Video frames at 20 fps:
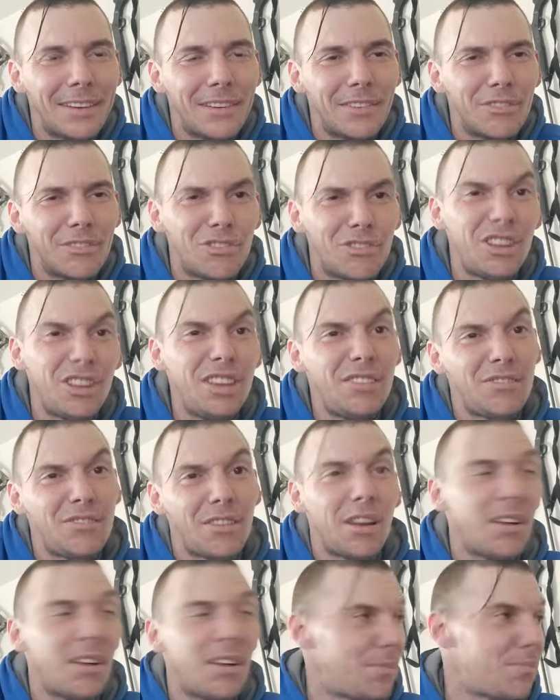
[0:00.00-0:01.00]
She's
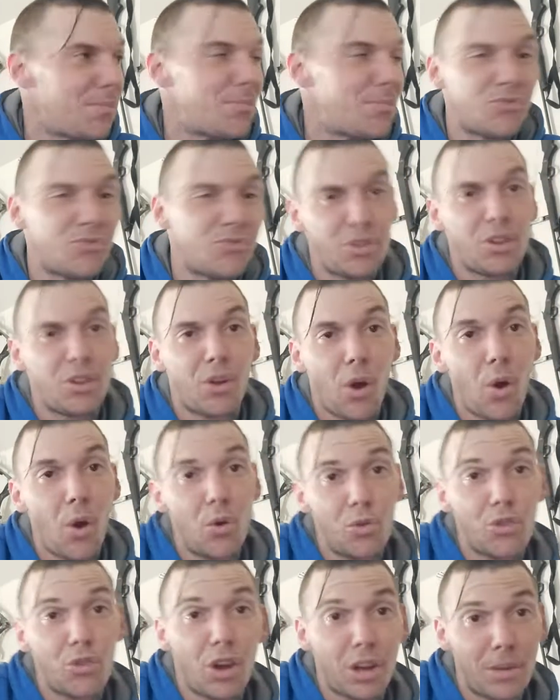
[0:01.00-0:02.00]
a, oh,
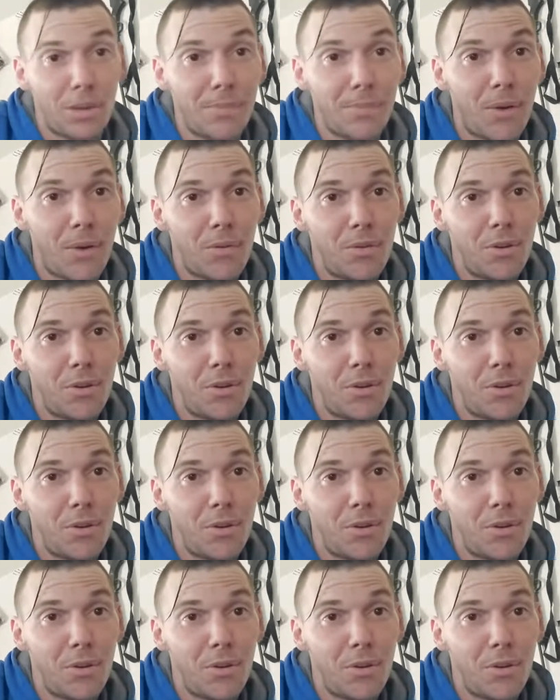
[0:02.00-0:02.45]
you talking about